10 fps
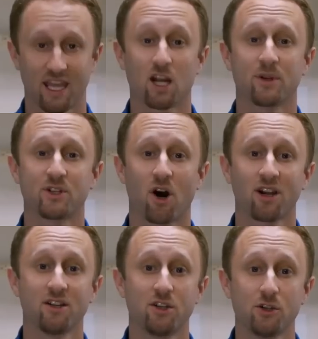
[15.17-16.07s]
And I'll be
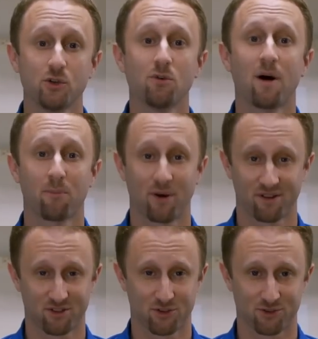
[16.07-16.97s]
talking to you about
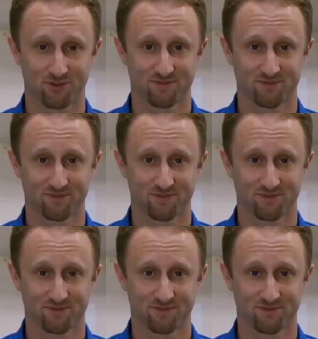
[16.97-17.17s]
pest control.